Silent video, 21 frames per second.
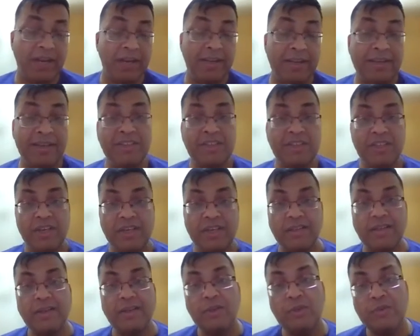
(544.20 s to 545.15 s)

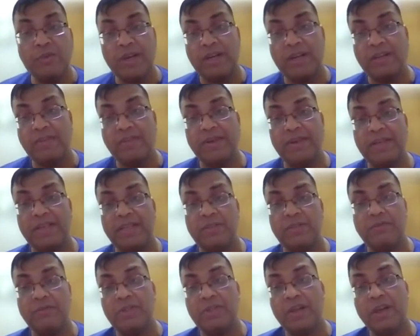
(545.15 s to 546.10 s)
initiate the new
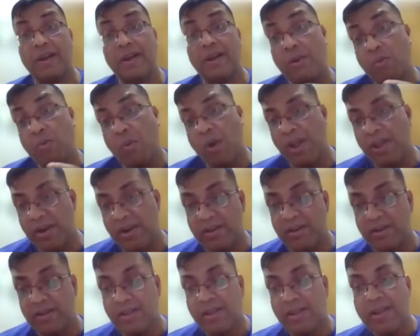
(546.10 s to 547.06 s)
activities which are
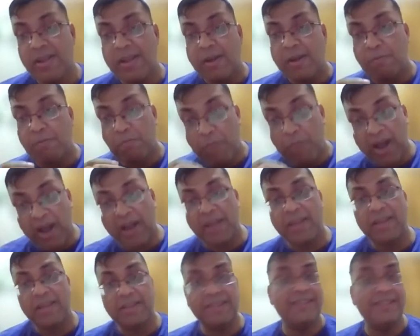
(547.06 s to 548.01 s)
required
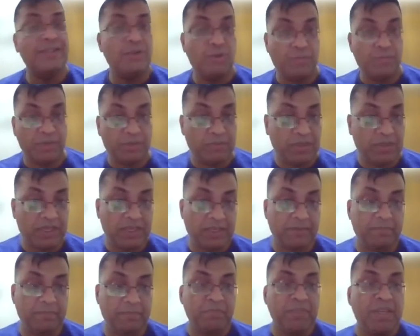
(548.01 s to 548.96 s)
by the zero-based
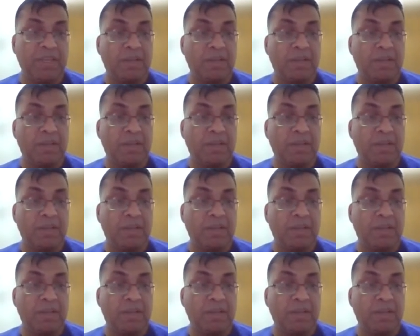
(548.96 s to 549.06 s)
budgeting.